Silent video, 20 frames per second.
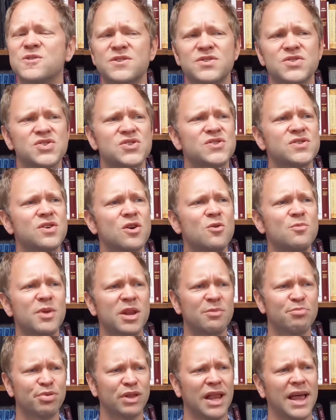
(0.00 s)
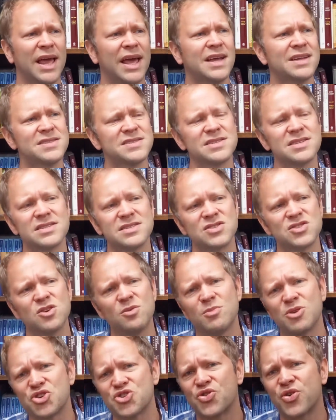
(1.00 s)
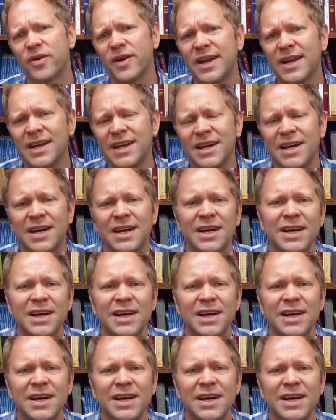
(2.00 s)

There's so many plants and so much green.